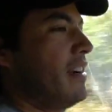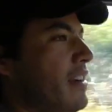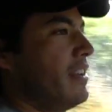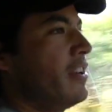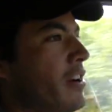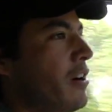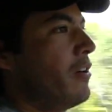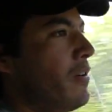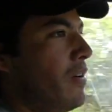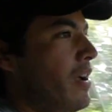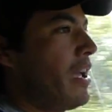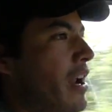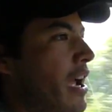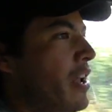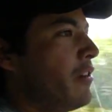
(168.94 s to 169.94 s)
you
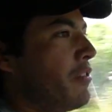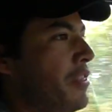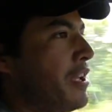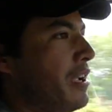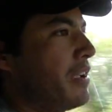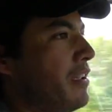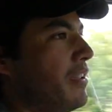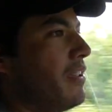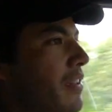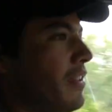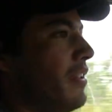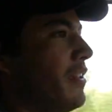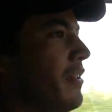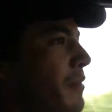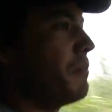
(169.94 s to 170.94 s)
know, I don't think
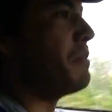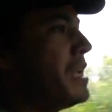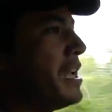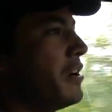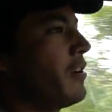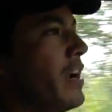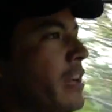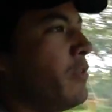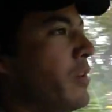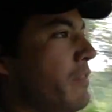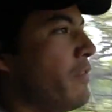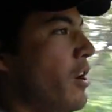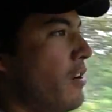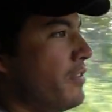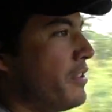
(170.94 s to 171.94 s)
me or anyone
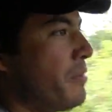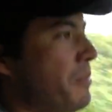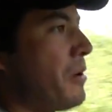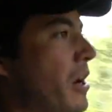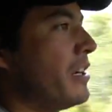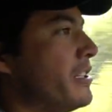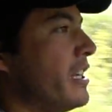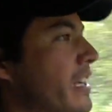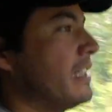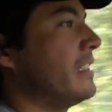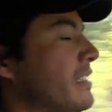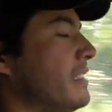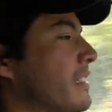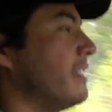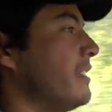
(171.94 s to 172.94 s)
involved in the project is